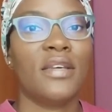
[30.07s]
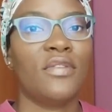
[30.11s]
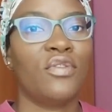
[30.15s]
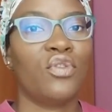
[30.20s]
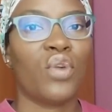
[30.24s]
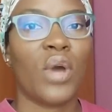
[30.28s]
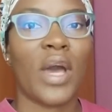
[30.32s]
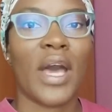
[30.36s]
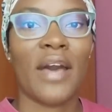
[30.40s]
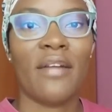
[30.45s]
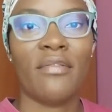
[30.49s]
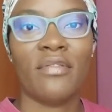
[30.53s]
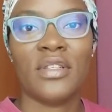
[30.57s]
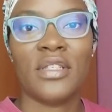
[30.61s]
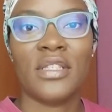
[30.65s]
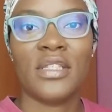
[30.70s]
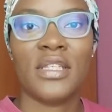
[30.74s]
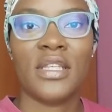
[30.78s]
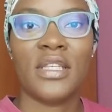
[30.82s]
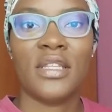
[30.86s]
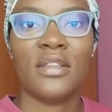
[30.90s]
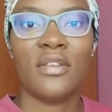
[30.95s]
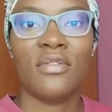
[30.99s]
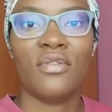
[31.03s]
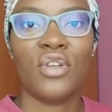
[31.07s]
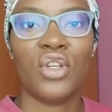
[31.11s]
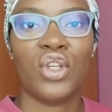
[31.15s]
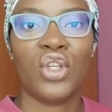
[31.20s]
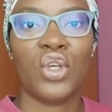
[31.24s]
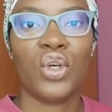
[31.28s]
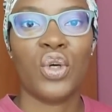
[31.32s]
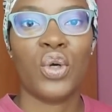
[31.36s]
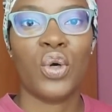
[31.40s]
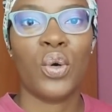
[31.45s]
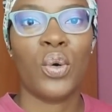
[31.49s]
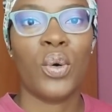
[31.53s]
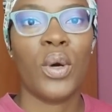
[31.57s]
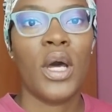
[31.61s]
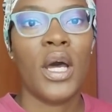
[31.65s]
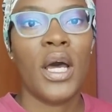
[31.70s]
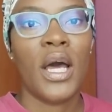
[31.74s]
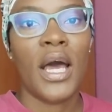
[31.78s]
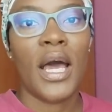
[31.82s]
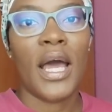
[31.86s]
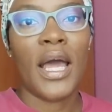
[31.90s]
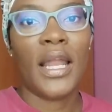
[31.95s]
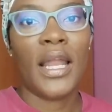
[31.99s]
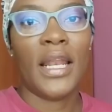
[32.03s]
If you haven't seen the video,
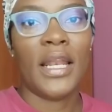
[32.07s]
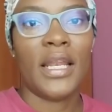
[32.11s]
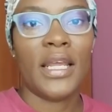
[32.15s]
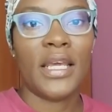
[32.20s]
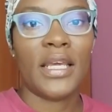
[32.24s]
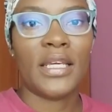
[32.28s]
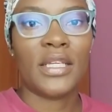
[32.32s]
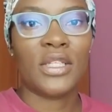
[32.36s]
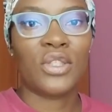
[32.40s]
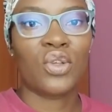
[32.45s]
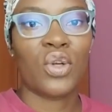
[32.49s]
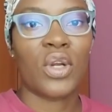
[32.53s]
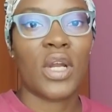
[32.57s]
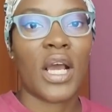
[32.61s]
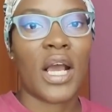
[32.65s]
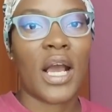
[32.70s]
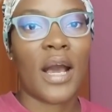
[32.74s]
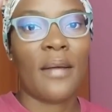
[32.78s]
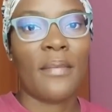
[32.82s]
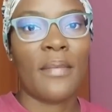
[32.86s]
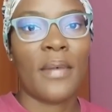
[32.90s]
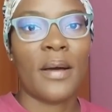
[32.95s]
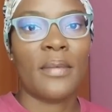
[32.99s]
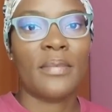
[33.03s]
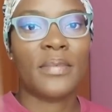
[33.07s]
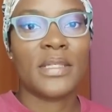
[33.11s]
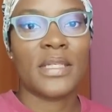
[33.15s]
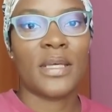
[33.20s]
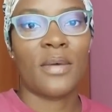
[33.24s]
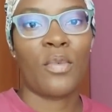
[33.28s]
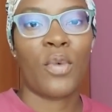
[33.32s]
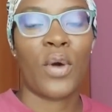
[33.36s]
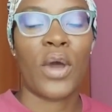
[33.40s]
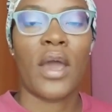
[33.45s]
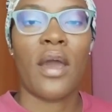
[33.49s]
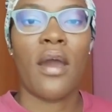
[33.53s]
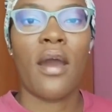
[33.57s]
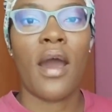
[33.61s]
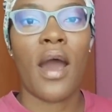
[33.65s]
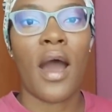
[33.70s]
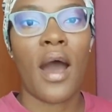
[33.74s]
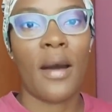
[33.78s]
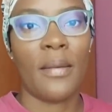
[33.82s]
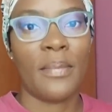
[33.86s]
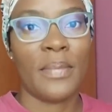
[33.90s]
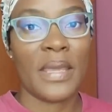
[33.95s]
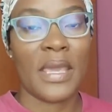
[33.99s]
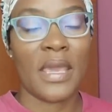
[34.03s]
a link is going to come up somewhere
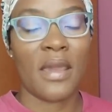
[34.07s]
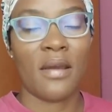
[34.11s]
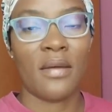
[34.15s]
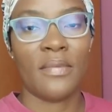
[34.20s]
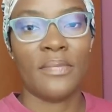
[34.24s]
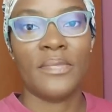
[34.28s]
up here.